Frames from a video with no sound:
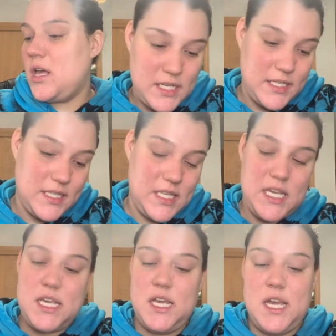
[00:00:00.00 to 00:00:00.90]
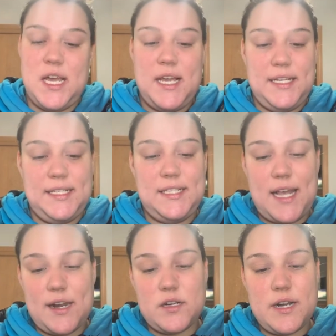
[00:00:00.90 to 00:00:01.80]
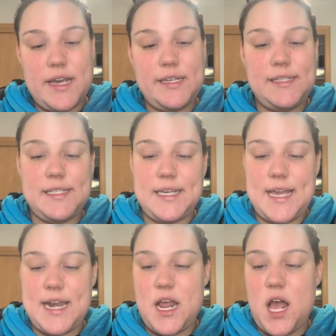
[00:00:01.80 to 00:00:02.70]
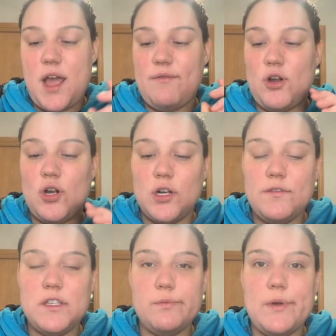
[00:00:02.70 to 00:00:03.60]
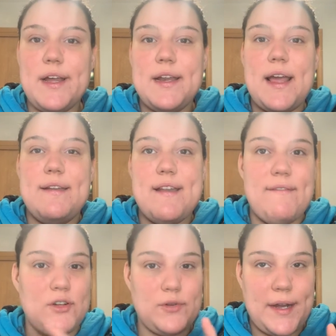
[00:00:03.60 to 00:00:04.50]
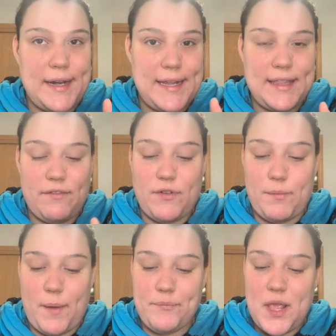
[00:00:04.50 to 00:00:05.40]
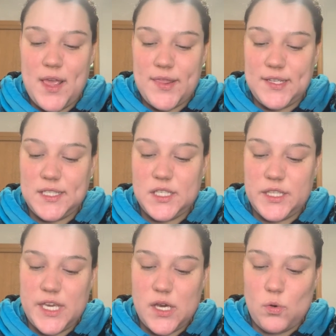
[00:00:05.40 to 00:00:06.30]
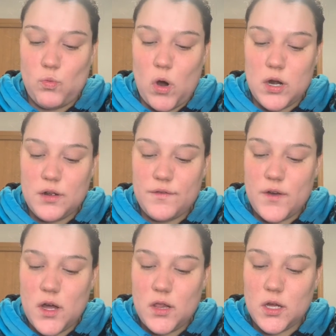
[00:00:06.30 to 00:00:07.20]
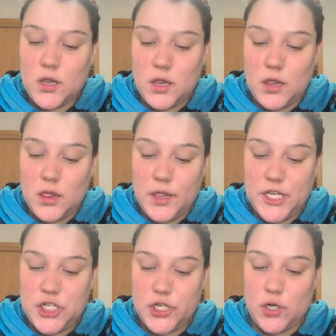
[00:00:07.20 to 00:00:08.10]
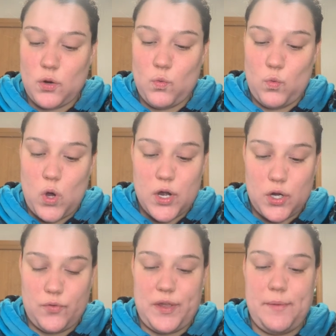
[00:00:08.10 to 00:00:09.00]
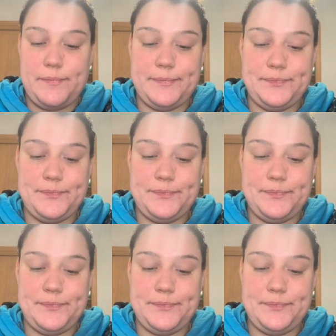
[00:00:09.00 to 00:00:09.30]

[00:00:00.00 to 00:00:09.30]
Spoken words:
is the Saturday Skin. I've heard of this brand, never tried anything from them. This is the Waterfall Glacier Water Cream.